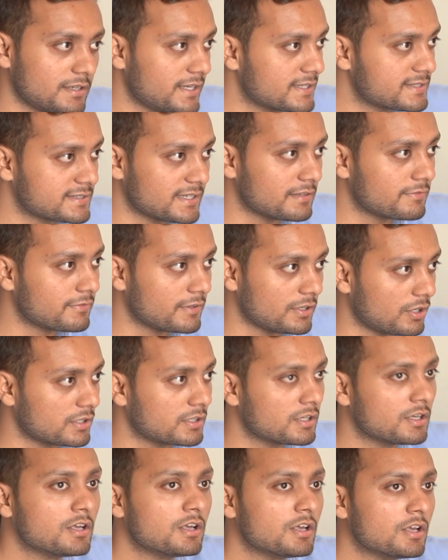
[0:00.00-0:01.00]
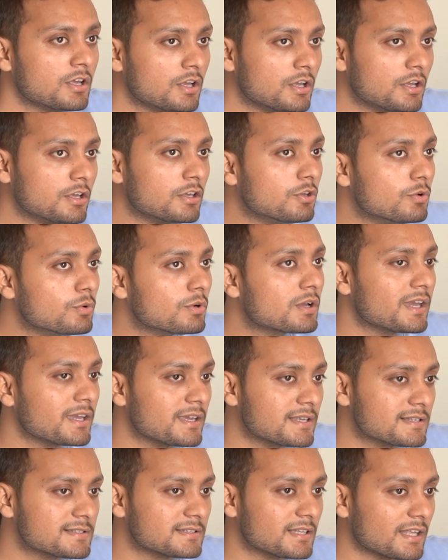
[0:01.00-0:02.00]
itself a lot UK
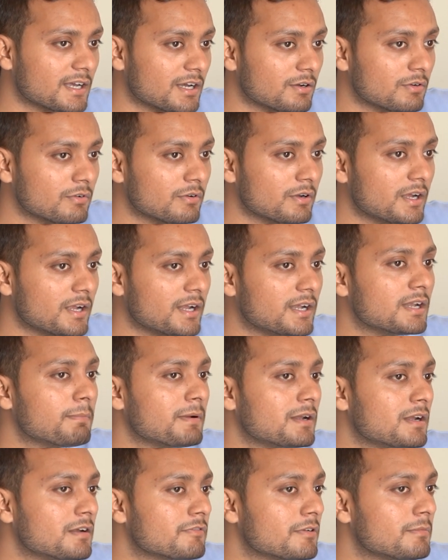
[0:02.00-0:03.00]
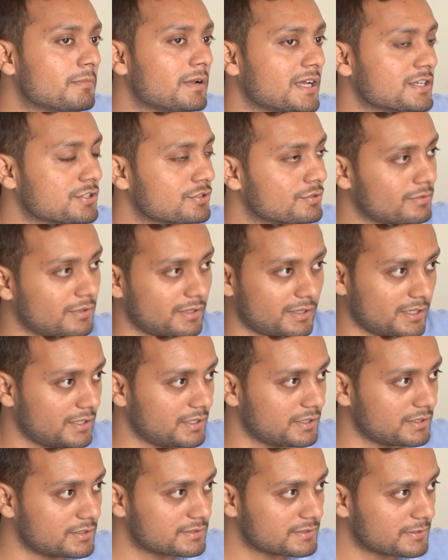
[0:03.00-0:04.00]
is now independent from last 200
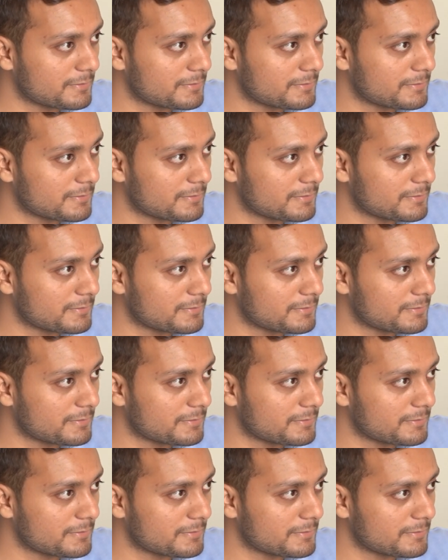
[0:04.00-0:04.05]
years